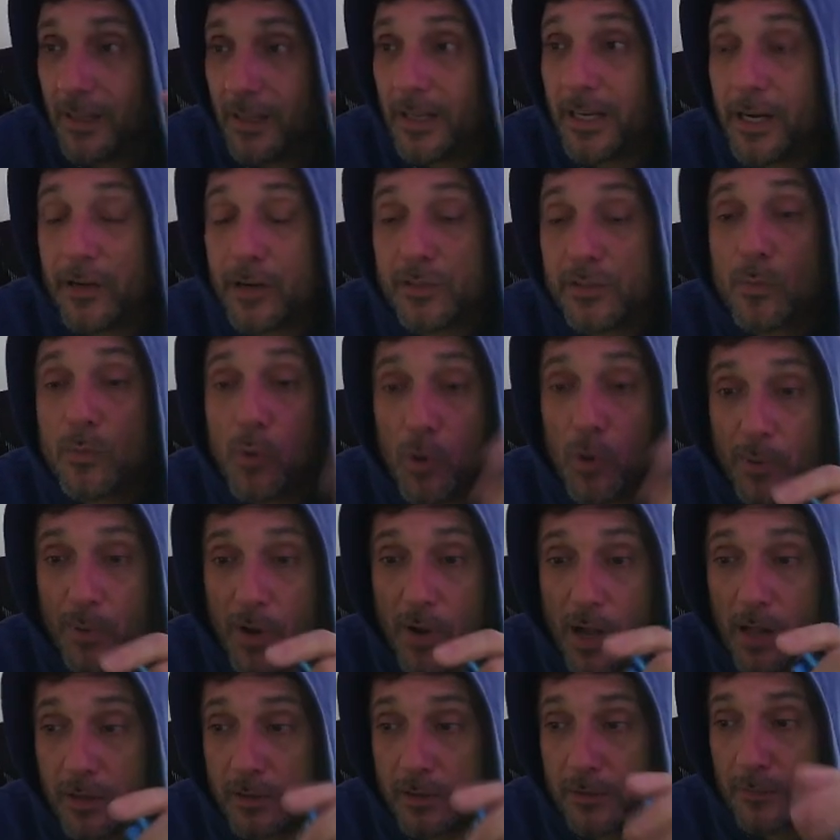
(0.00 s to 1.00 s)
Here's a more
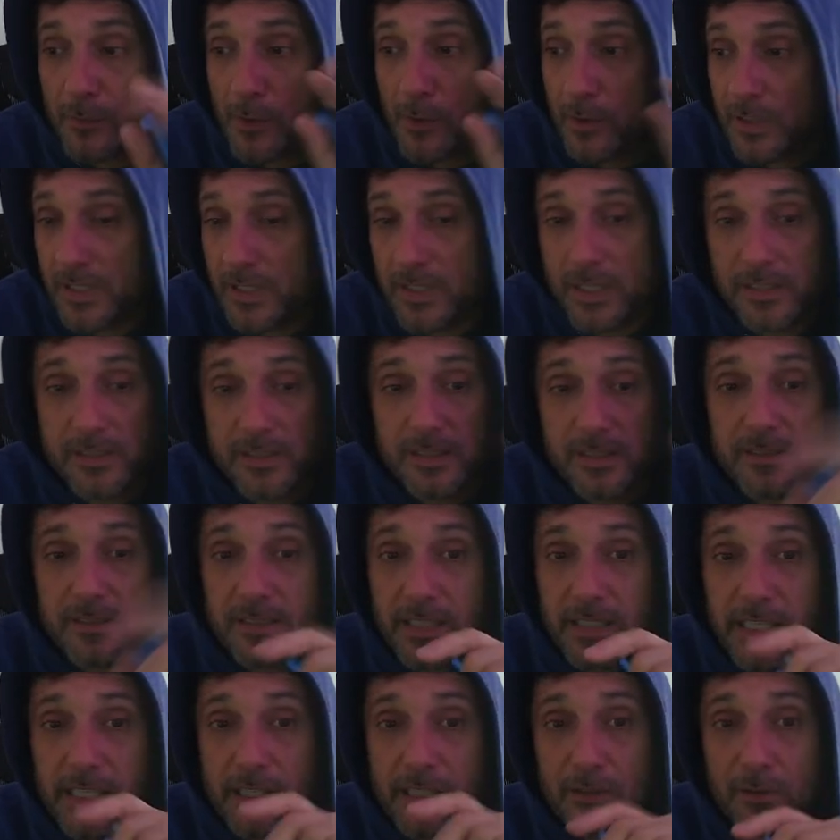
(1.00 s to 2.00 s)
polished version. This is
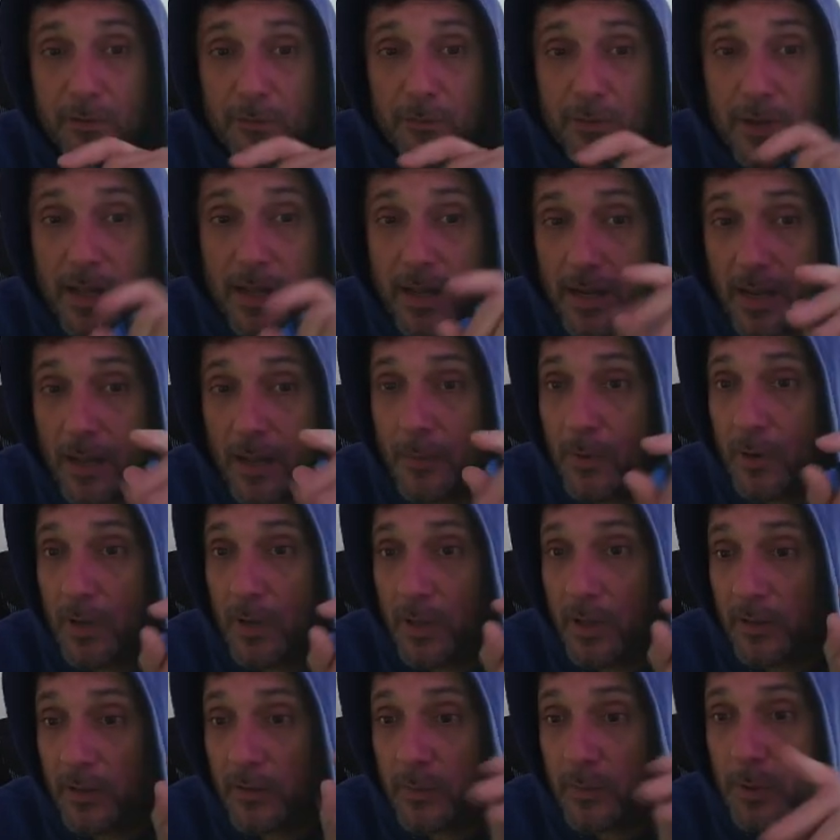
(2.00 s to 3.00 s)
EtherFi. I've been
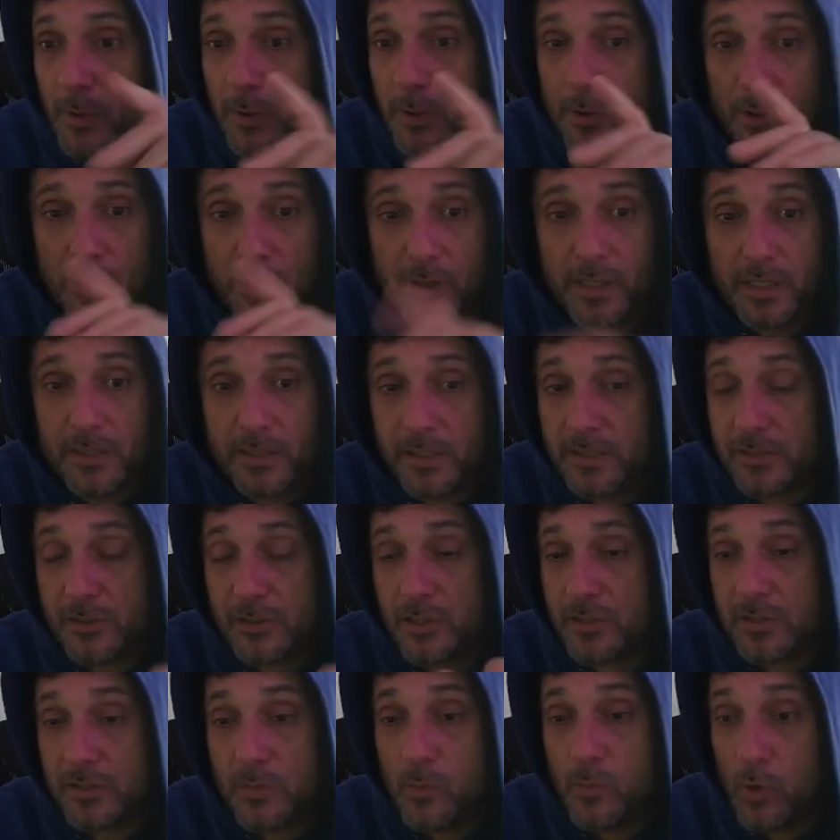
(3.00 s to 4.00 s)
on this one early. This is
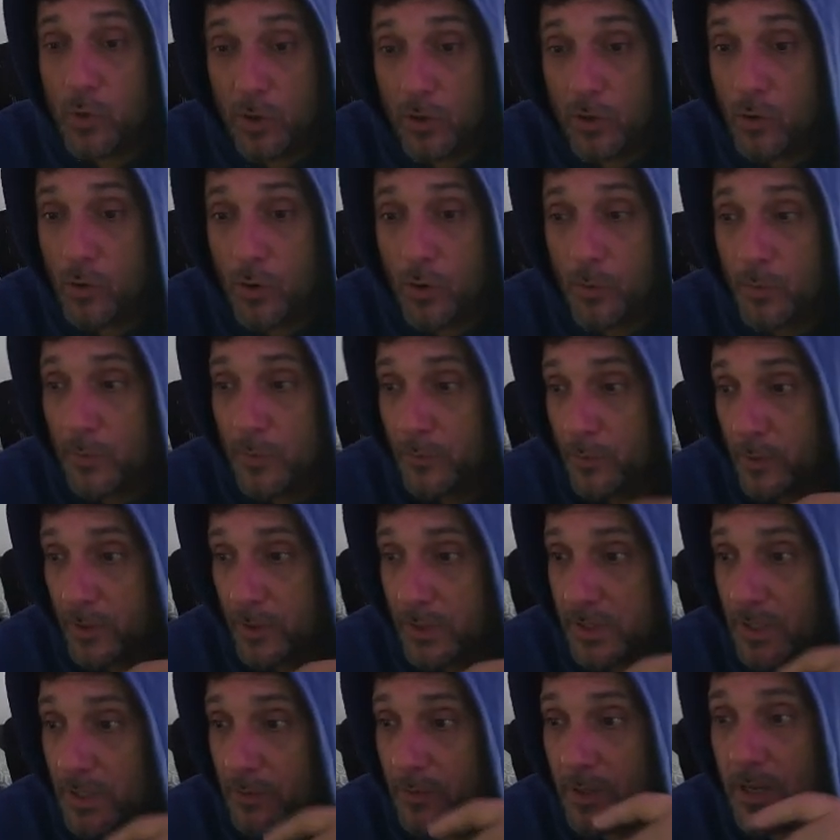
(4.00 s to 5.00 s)
just a more corporate
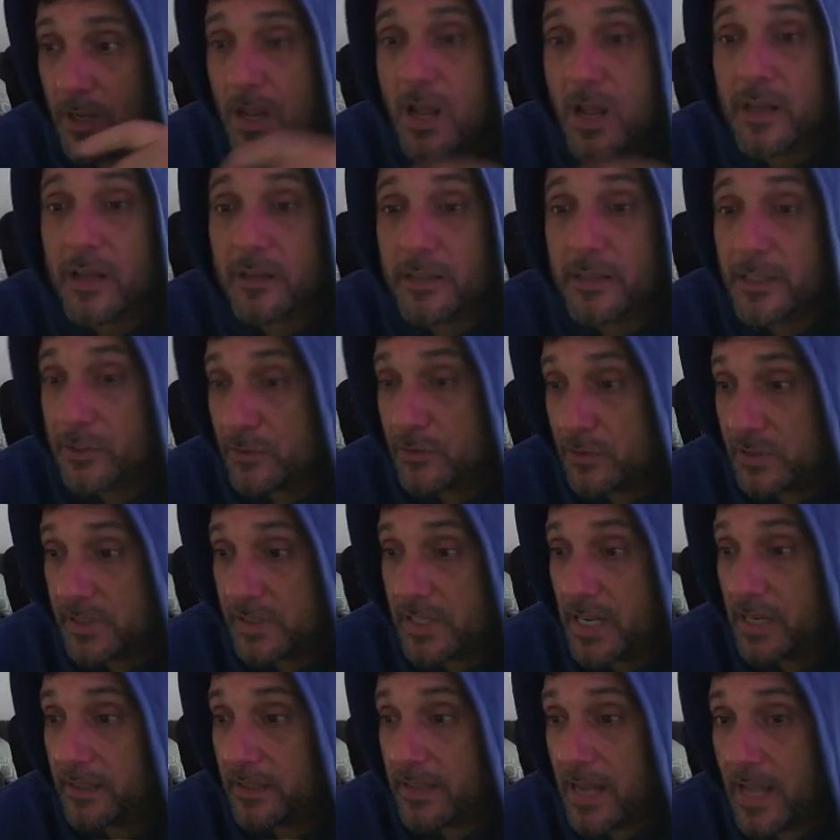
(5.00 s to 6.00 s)
version of it. These are
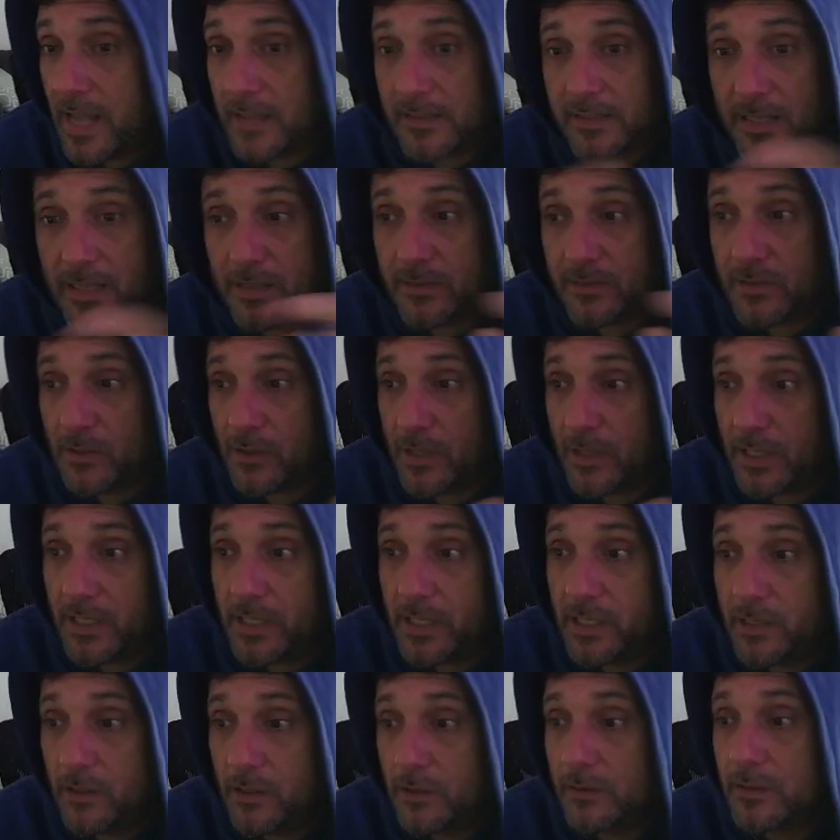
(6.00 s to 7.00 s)
staked assets earning
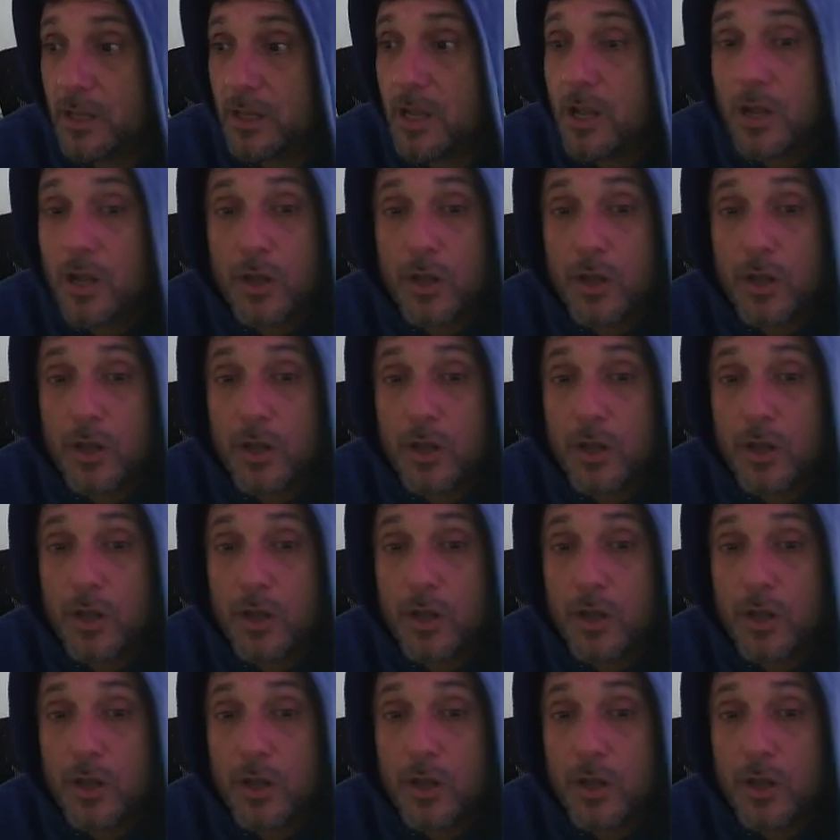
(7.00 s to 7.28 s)
yield.